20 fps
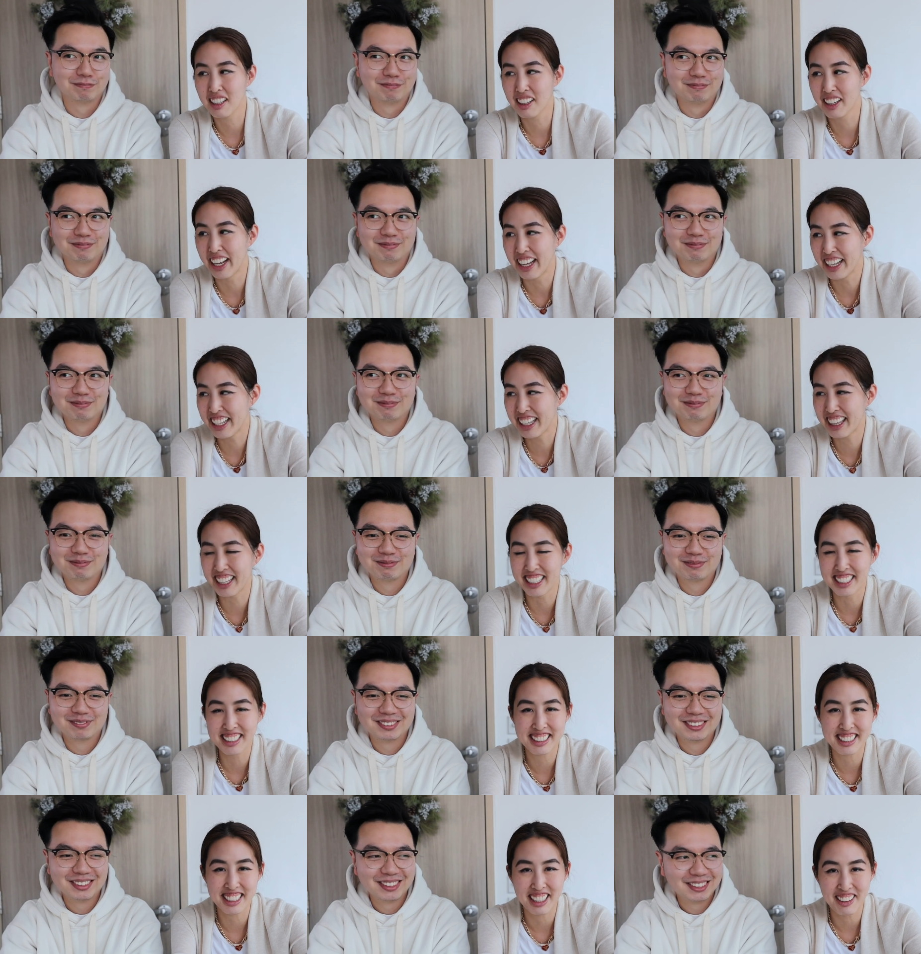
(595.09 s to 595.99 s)
Speaker 1: length
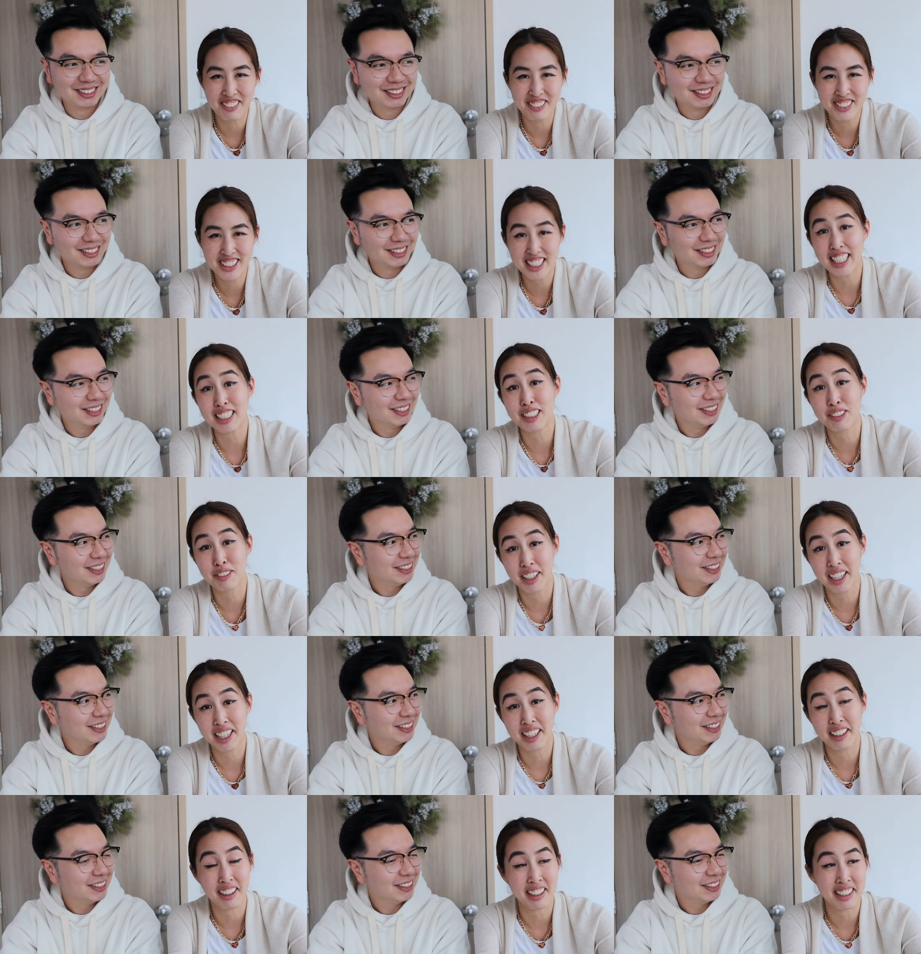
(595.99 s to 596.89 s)
and stuff. So that's why
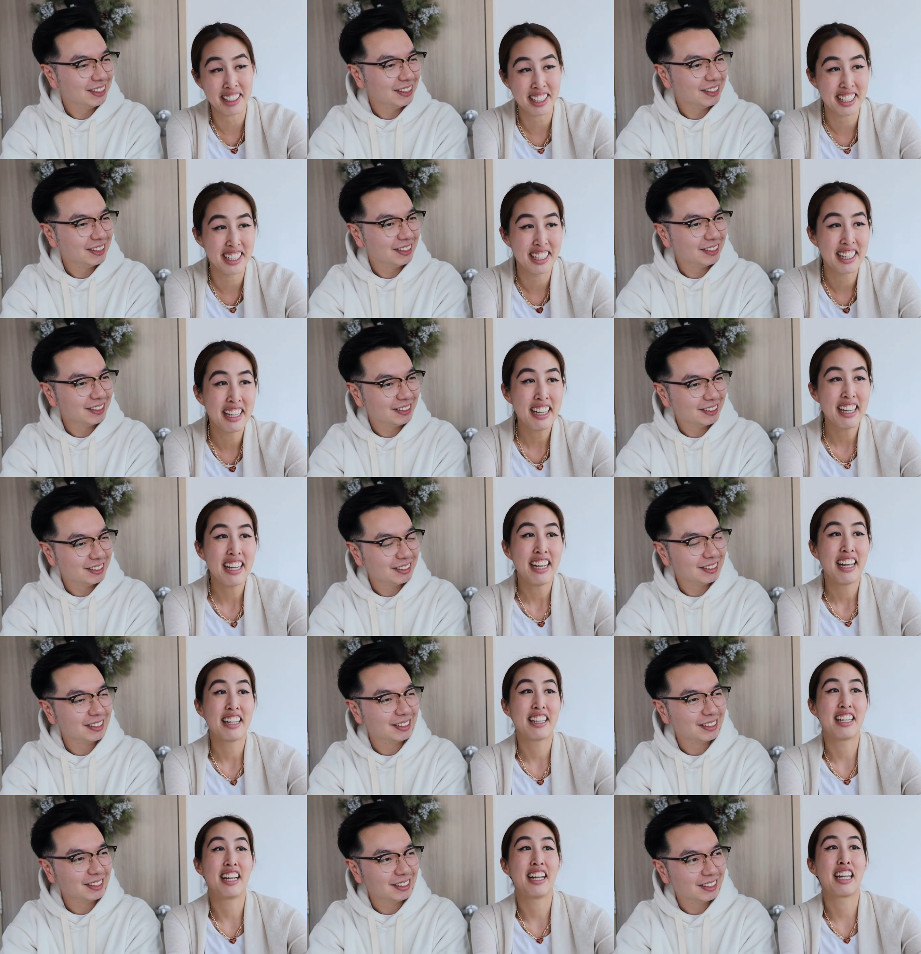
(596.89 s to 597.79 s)
I got it.
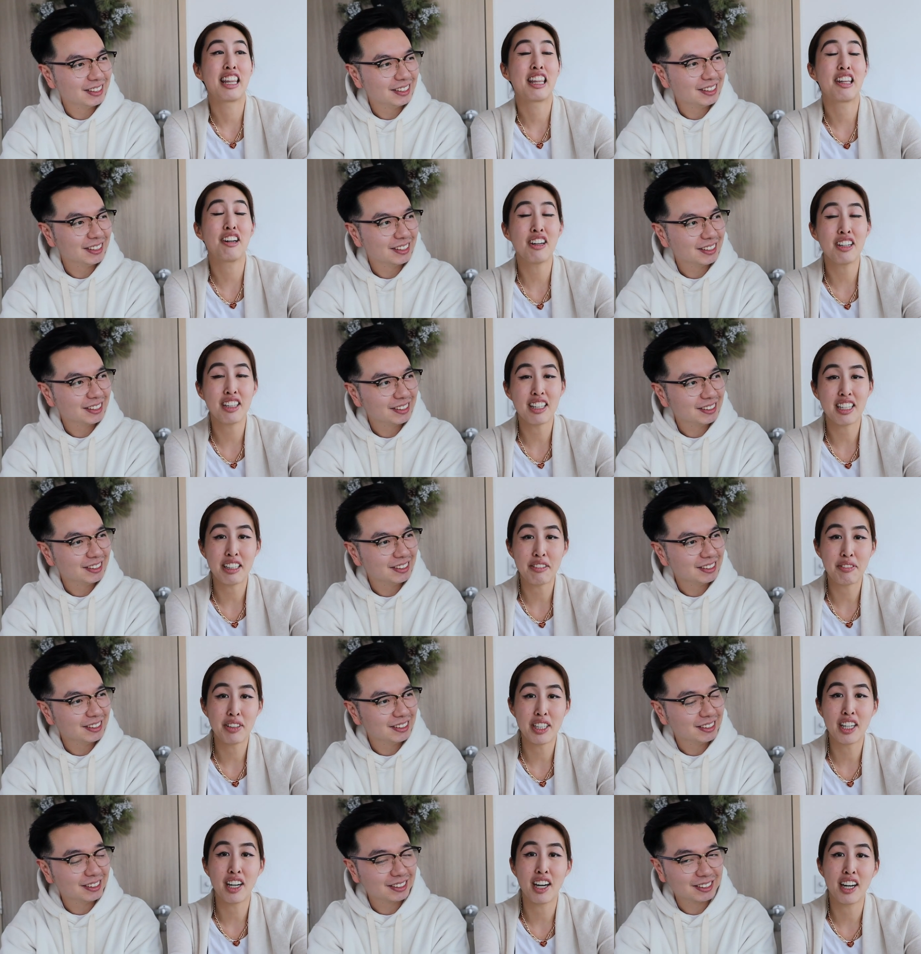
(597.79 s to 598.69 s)
Then thirdly,
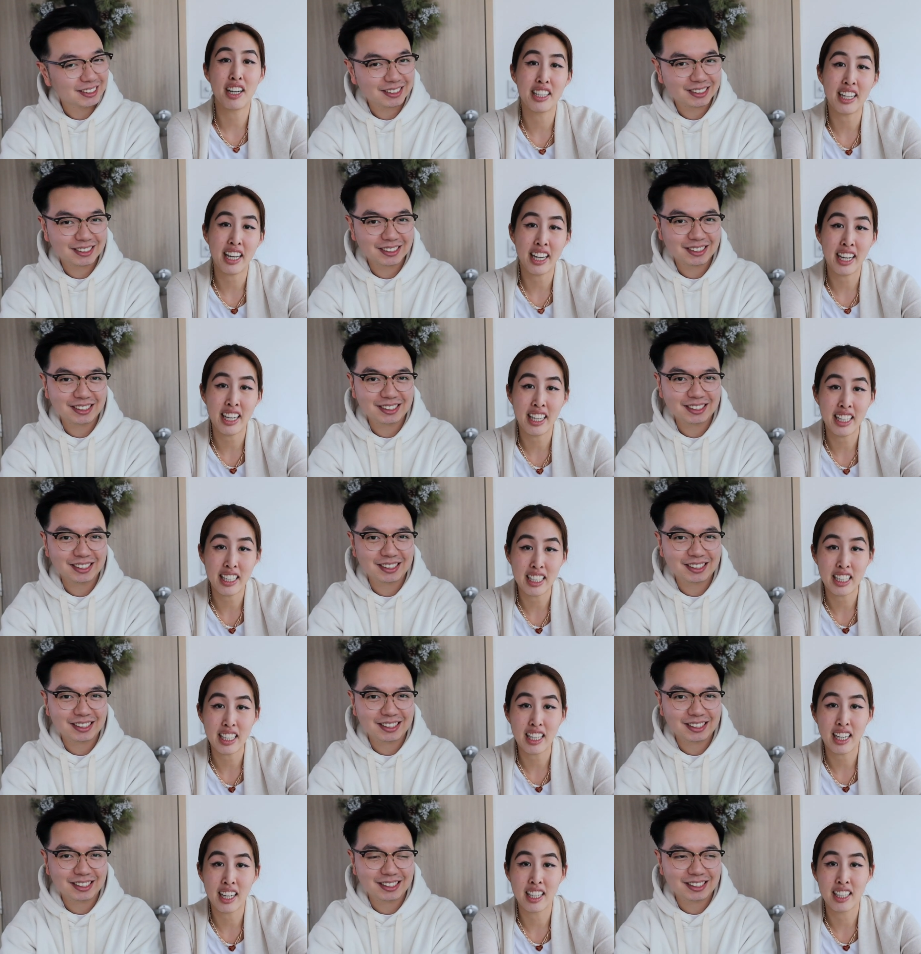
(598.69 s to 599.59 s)
we got a
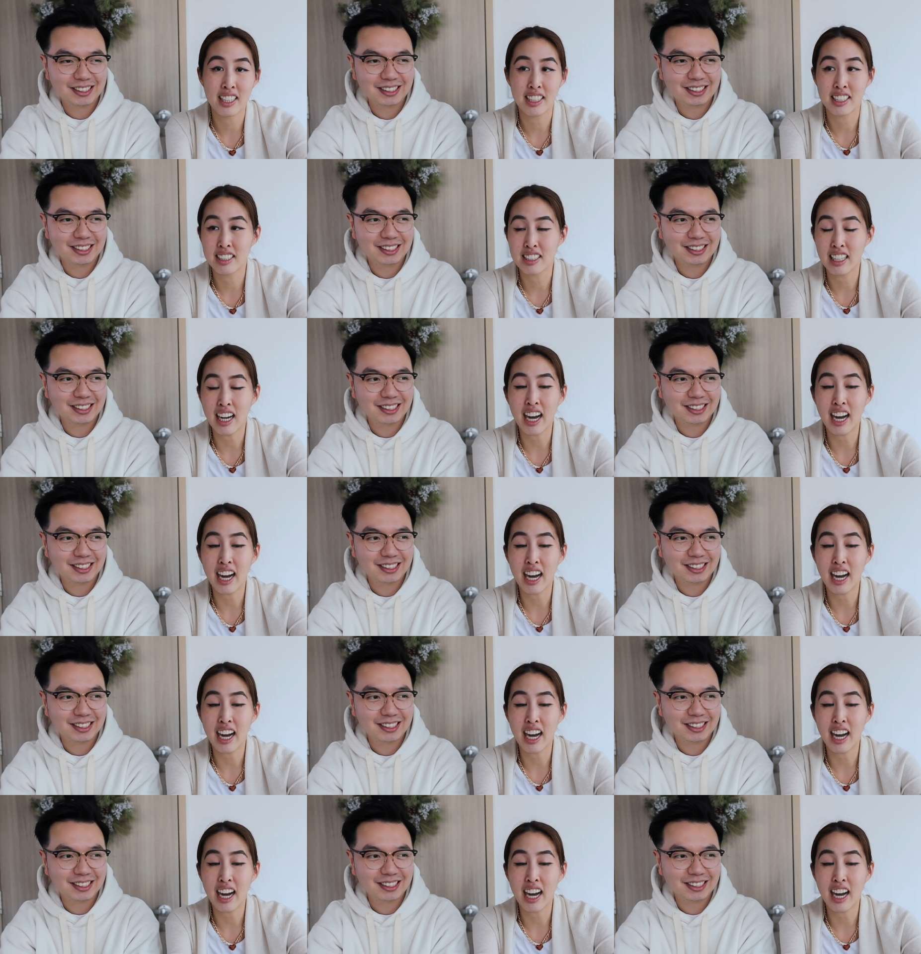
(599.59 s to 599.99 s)
uh,